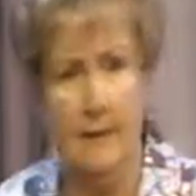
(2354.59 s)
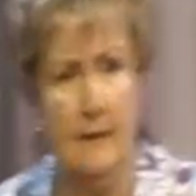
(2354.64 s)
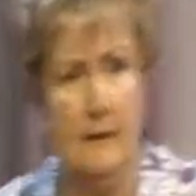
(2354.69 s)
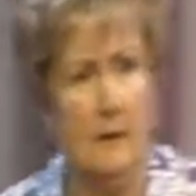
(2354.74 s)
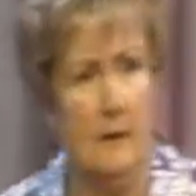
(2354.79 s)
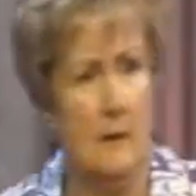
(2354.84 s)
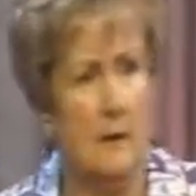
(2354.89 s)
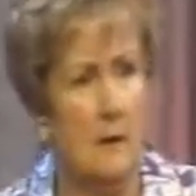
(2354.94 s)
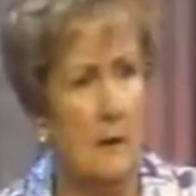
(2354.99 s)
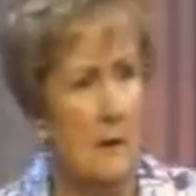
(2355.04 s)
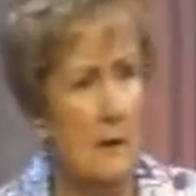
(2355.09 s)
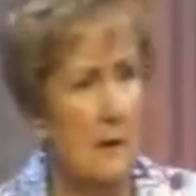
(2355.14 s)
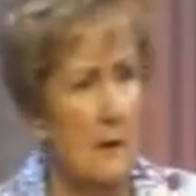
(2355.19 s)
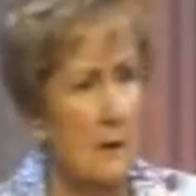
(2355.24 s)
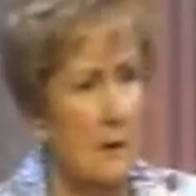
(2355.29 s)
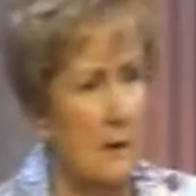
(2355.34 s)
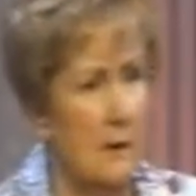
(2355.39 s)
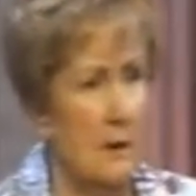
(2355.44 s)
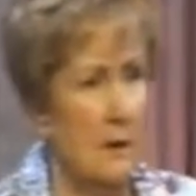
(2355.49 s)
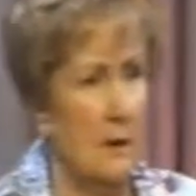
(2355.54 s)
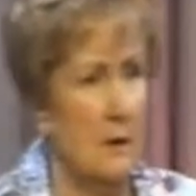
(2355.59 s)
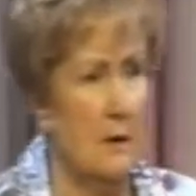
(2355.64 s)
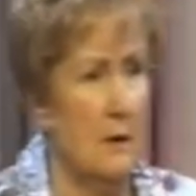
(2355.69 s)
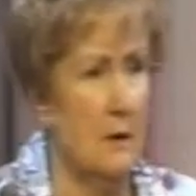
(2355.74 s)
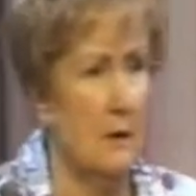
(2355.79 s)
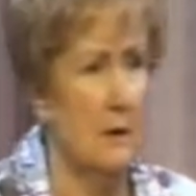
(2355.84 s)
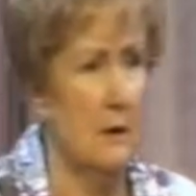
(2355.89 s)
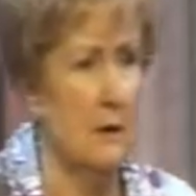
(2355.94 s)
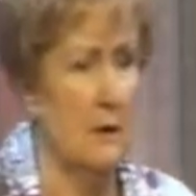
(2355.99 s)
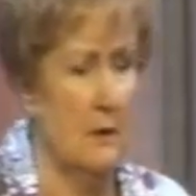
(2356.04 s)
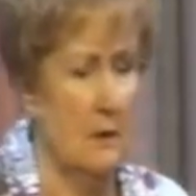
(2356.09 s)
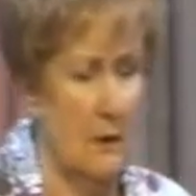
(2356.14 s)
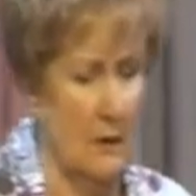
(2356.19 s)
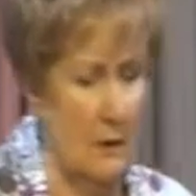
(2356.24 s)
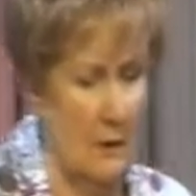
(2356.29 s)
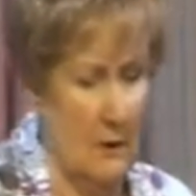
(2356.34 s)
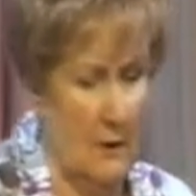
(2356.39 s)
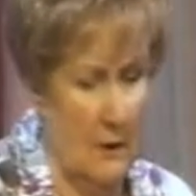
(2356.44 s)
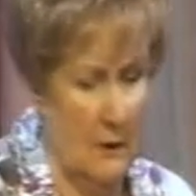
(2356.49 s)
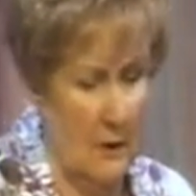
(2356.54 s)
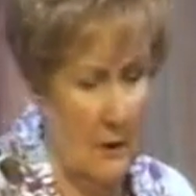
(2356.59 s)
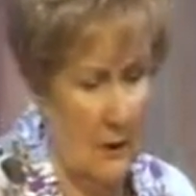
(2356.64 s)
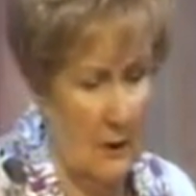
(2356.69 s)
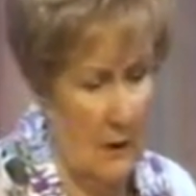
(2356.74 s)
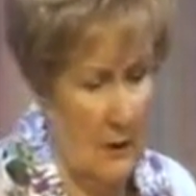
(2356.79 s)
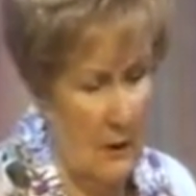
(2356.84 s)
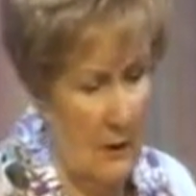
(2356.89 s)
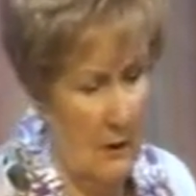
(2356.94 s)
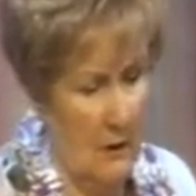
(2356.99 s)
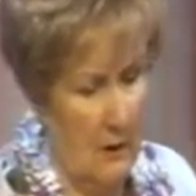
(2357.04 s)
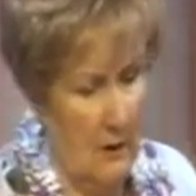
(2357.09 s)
[no speech]